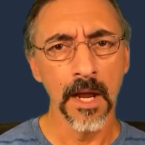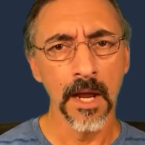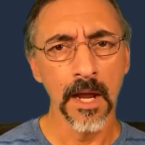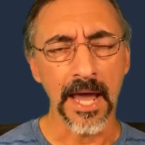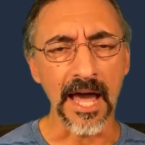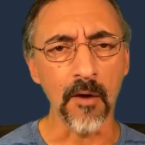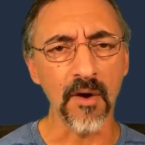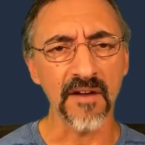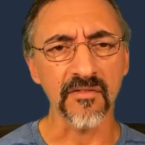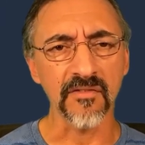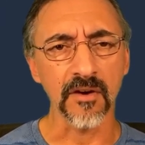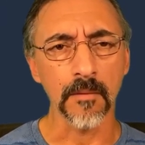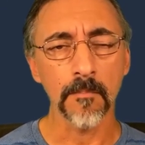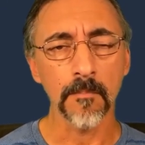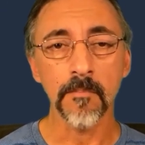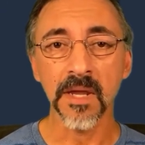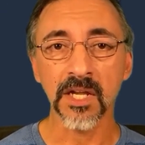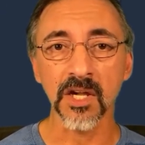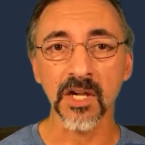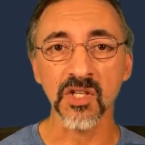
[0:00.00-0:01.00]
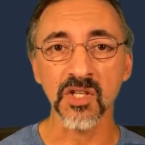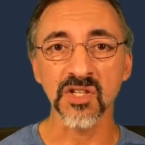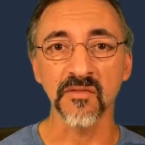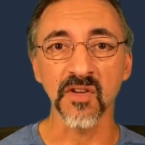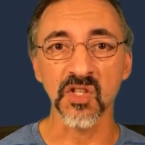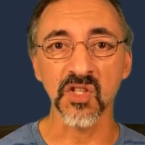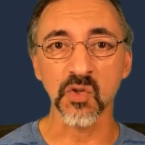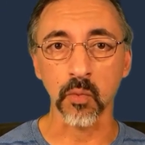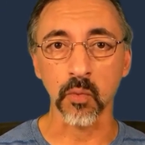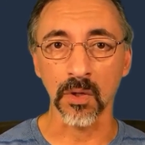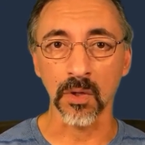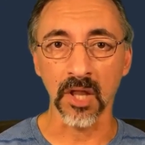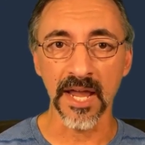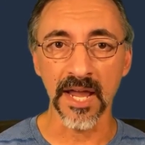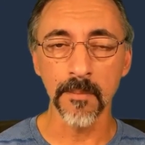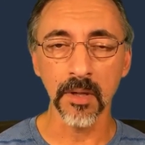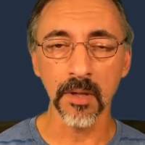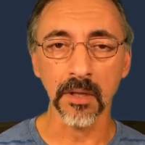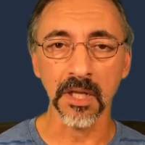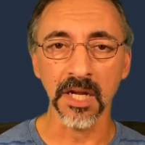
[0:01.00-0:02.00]
However, because of its
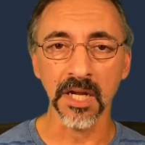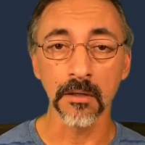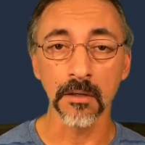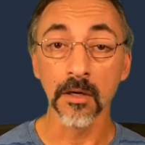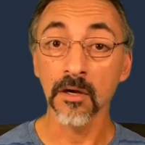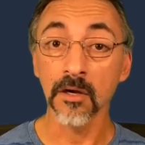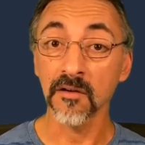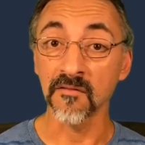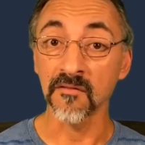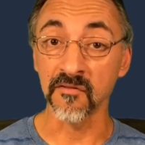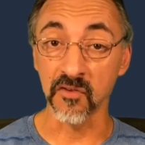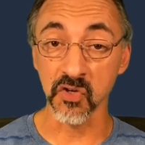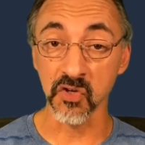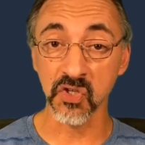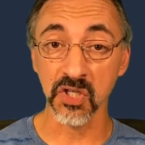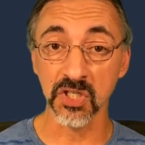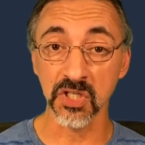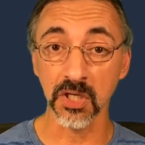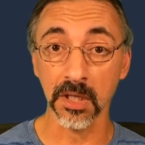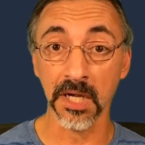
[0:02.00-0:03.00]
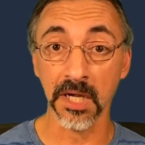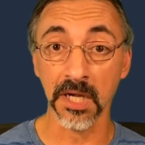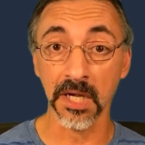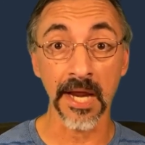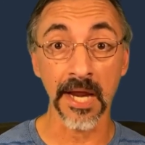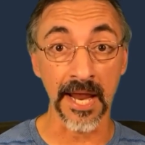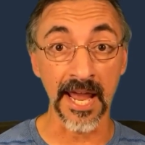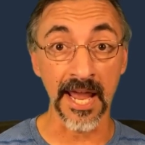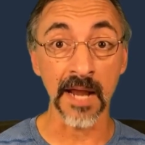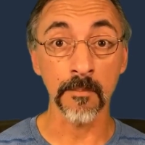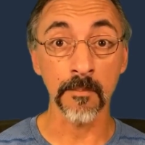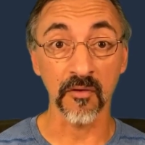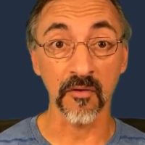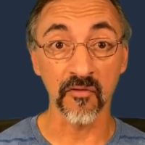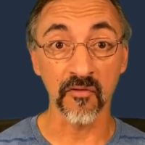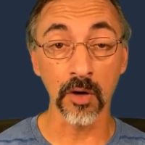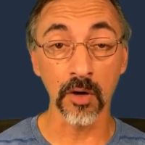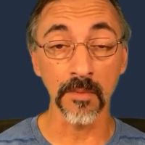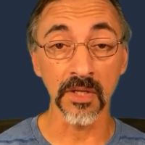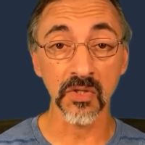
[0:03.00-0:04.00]
reliability, versatility, and
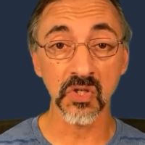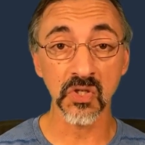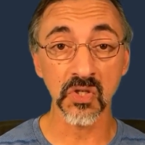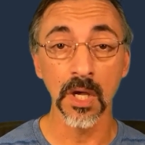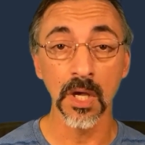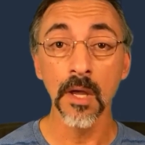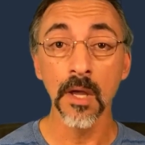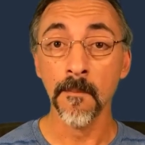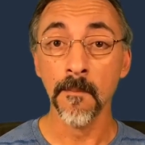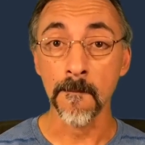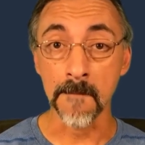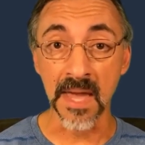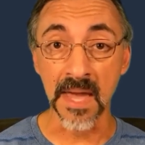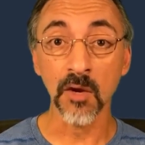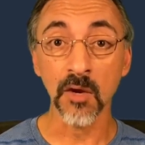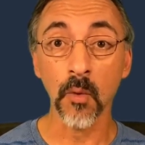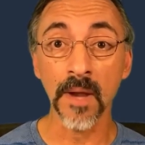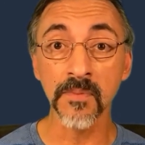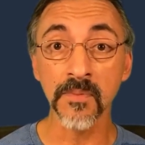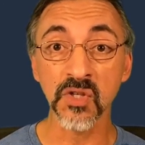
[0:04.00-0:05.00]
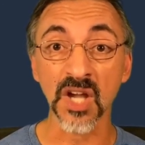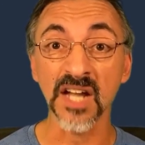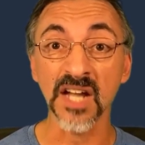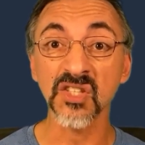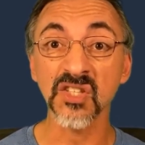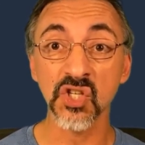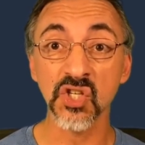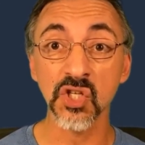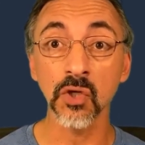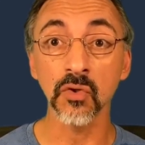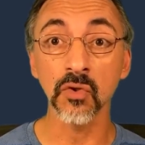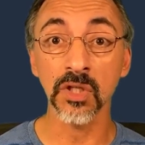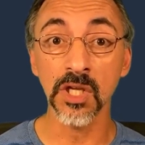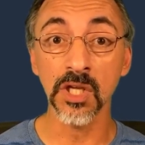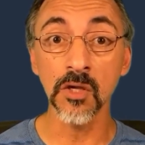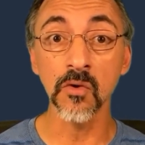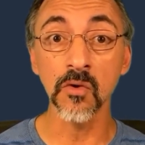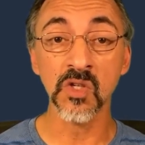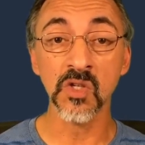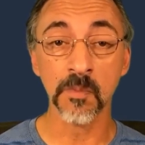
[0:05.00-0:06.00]
performance, many websites still
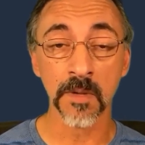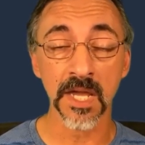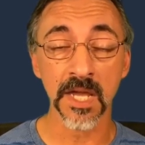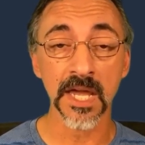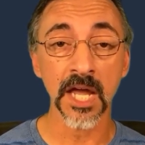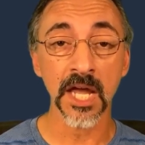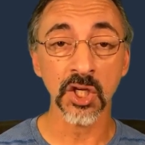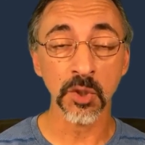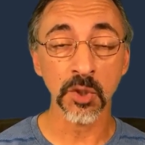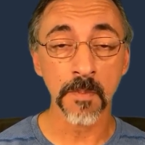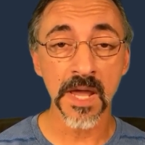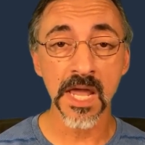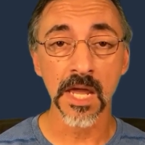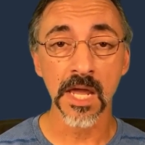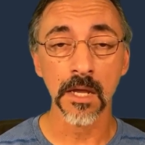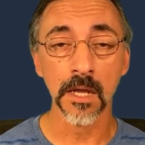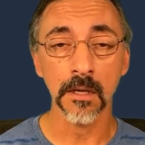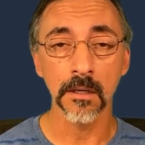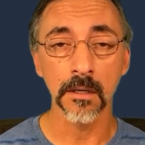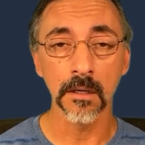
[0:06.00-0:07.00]
use P H P.